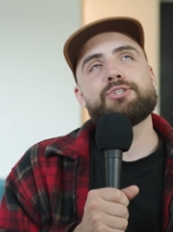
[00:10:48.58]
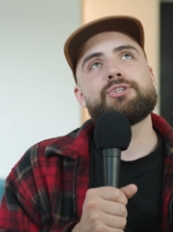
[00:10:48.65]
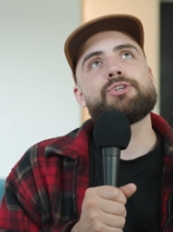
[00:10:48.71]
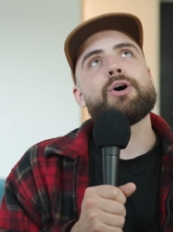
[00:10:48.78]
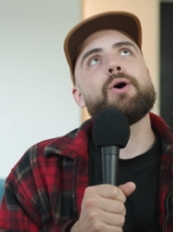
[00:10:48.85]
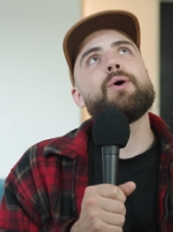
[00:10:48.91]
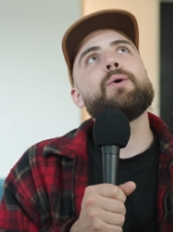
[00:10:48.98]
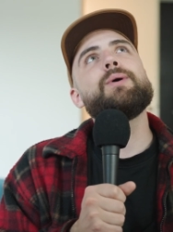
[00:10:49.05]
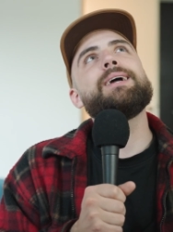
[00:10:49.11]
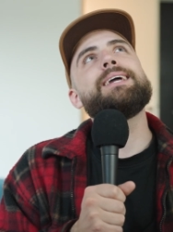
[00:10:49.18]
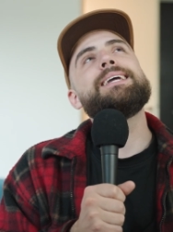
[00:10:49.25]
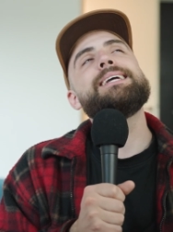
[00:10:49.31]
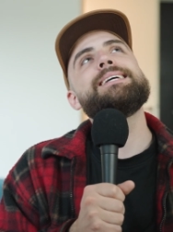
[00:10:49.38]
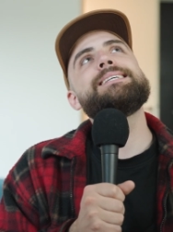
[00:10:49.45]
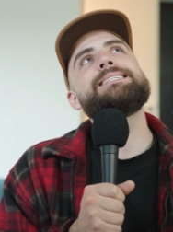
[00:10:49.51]
so
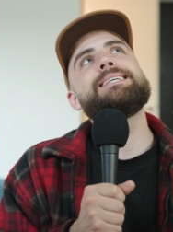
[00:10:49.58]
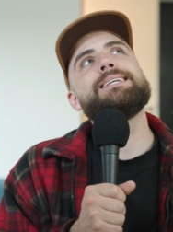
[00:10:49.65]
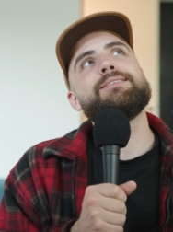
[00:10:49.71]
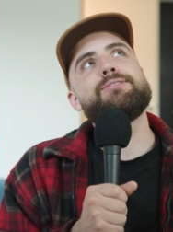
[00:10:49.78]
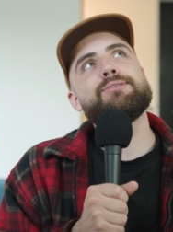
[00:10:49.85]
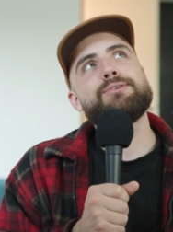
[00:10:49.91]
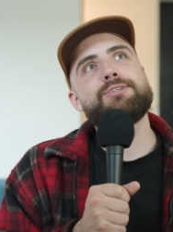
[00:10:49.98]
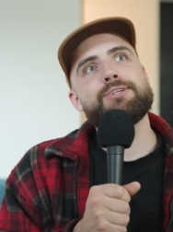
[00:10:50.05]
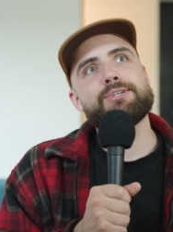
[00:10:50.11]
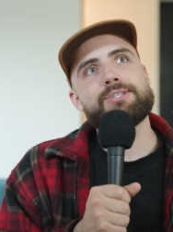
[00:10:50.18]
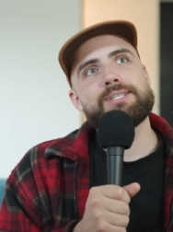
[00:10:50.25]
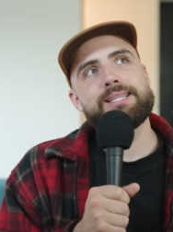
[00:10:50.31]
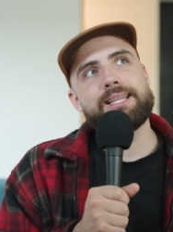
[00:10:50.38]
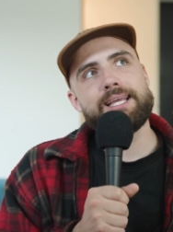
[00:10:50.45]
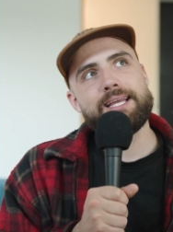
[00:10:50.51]
easy to
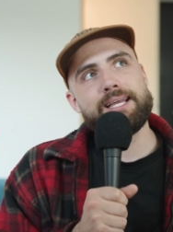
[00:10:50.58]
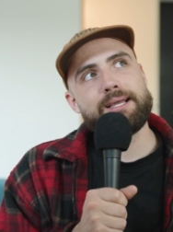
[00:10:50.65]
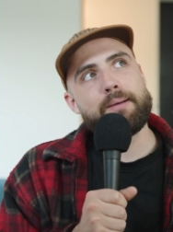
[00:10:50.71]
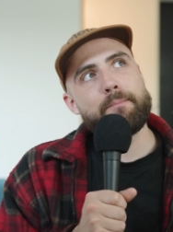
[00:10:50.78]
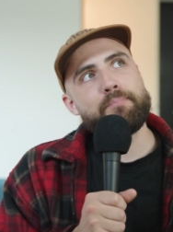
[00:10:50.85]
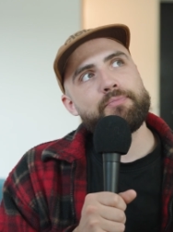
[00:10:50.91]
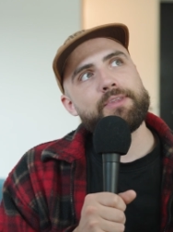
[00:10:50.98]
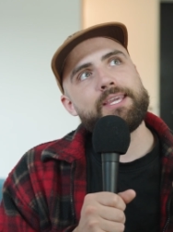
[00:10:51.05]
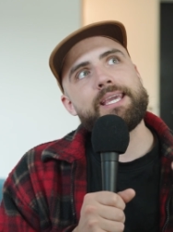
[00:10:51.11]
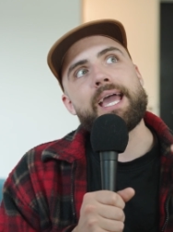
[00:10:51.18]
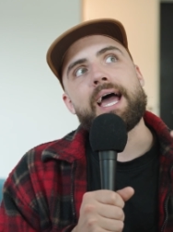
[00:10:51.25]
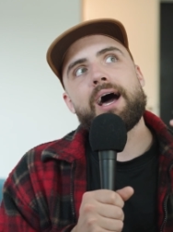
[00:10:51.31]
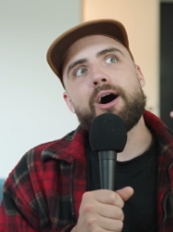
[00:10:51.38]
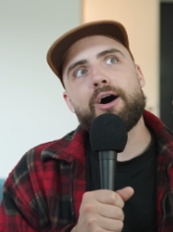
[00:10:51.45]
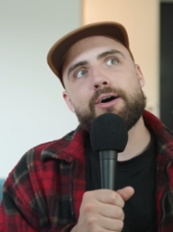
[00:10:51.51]
just think,
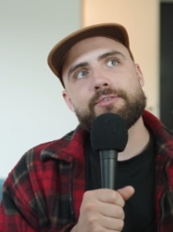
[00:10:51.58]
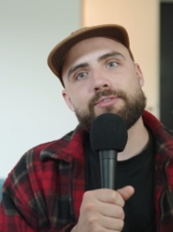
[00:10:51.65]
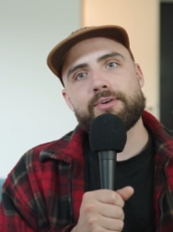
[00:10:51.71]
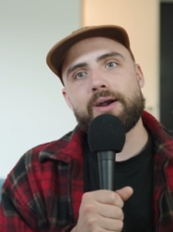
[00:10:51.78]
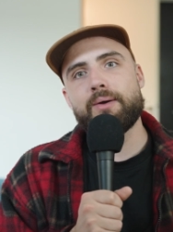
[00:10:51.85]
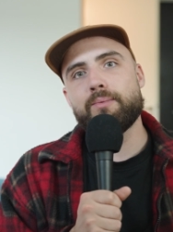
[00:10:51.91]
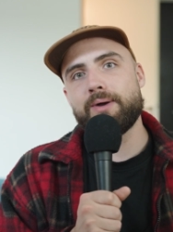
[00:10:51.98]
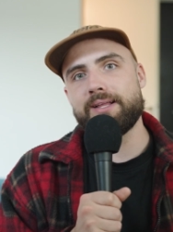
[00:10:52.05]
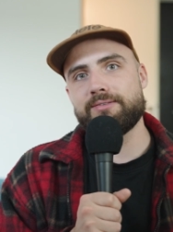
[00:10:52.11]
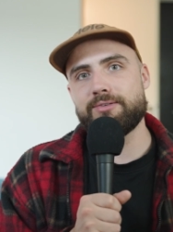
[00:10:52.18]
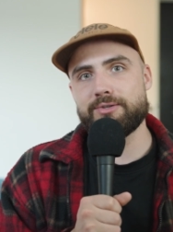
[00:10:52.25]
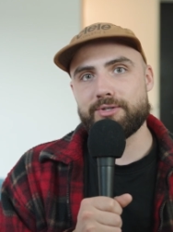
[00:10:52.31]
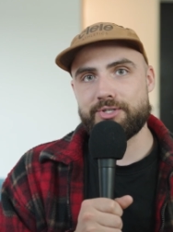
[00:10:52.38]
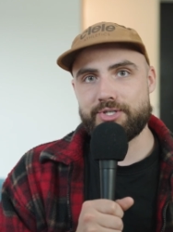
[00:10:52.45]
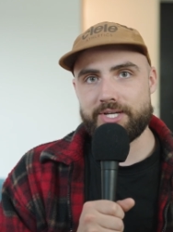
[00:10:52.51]
yeah, after I went
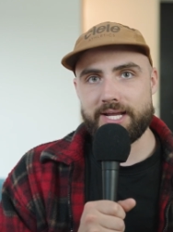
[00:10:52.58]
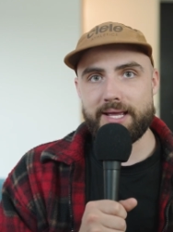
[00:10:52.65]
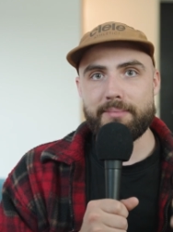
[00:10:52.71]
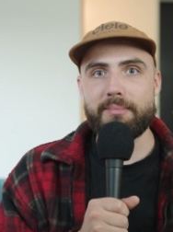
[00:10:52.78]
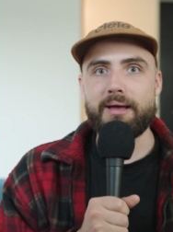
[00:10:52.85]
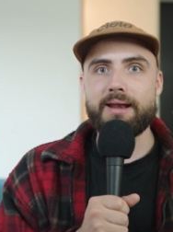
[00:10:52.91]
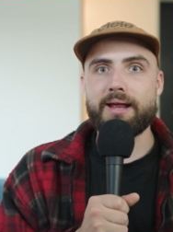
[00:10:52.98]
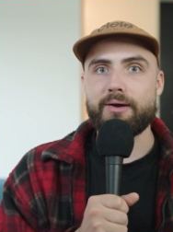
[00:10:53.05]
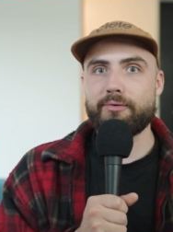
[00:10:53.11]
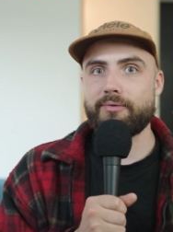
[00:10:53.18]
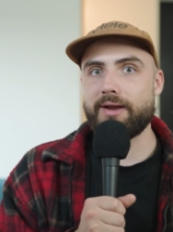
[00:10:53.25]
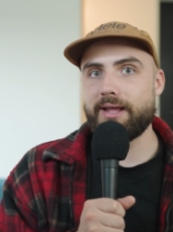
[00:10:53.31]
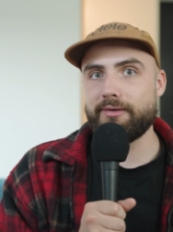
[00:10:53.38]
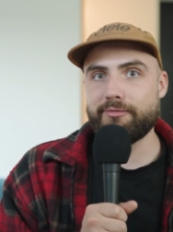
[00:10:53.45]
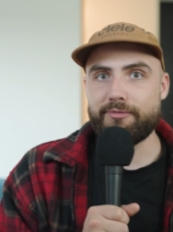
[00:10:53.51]
to the gym and I
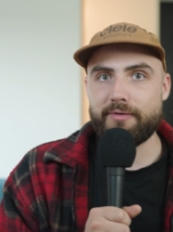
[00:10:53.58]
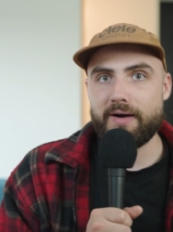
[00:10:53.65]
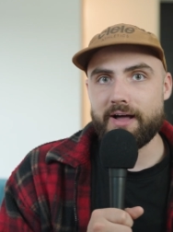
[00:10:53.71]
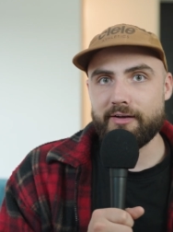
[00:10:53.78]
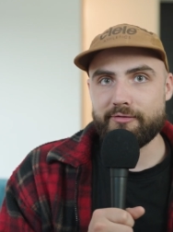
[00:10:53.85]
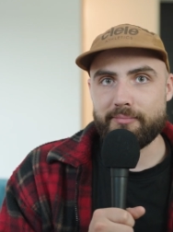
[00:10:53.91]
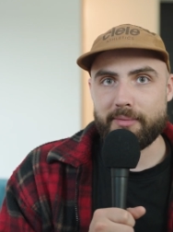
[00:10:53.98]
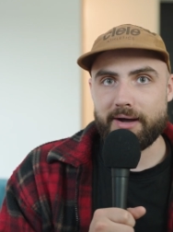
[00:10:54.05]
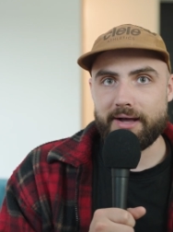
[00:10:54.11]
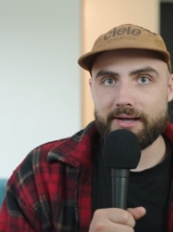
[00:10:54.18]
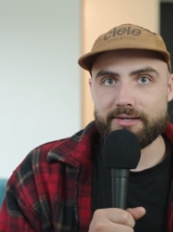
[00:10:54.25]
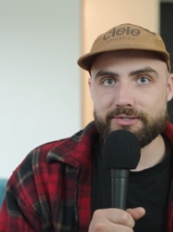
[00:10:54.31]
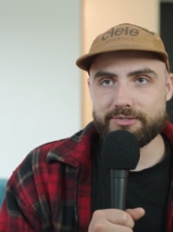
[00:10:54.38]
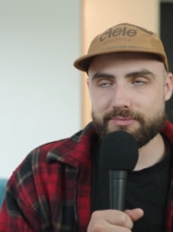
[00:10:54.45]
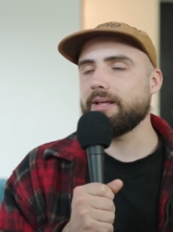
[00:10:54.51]
ran 5
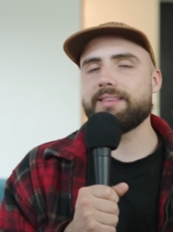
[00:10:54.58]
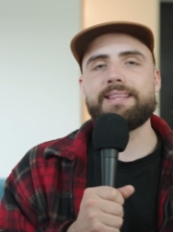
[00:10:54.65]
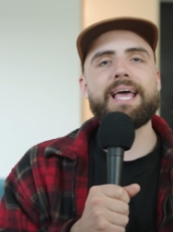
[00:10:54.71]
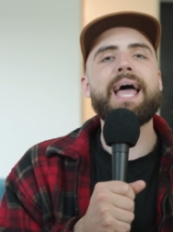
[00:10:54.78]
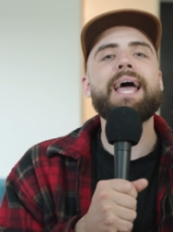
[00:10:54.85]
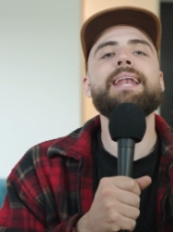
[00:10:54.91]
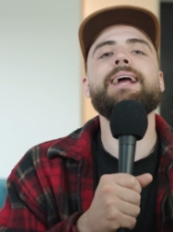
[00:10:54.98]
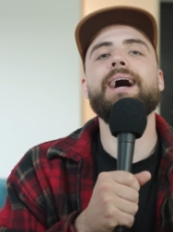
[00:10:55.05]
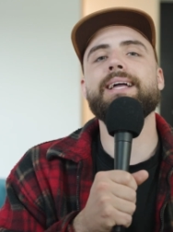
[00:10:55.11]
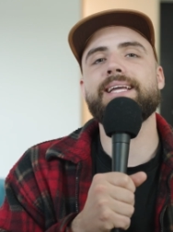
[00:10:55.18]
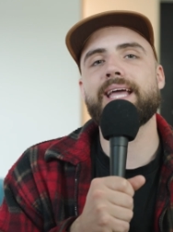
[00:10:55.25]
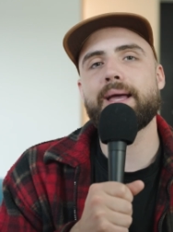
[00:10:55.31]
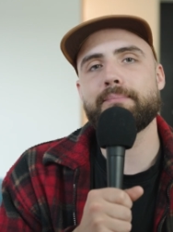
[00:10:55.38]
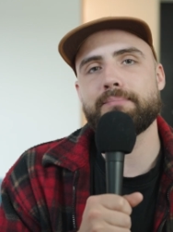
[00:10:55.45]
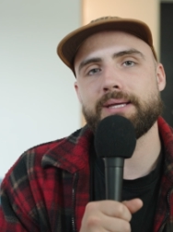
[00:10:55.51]
miles, then I
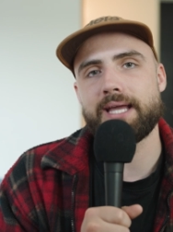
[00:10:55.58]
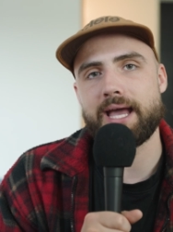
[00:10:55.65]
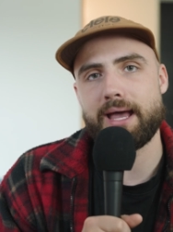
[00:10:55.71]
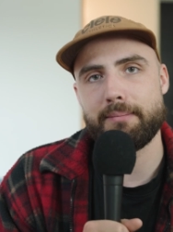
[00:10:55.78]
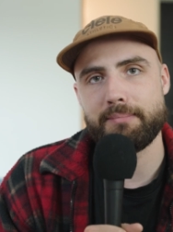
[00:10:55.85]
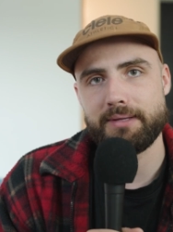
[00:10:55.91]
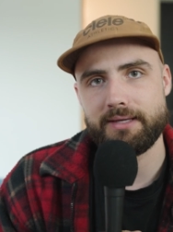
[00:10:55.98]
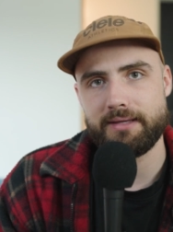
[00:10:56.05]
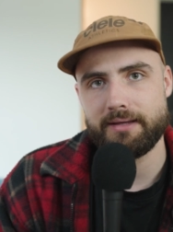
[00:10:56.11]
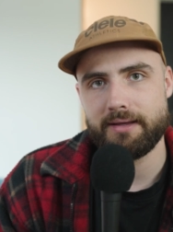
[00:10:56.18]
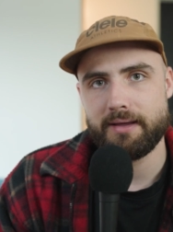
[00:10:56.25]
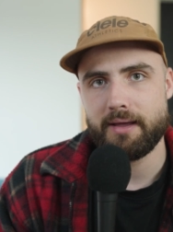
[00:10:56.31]
can be happy.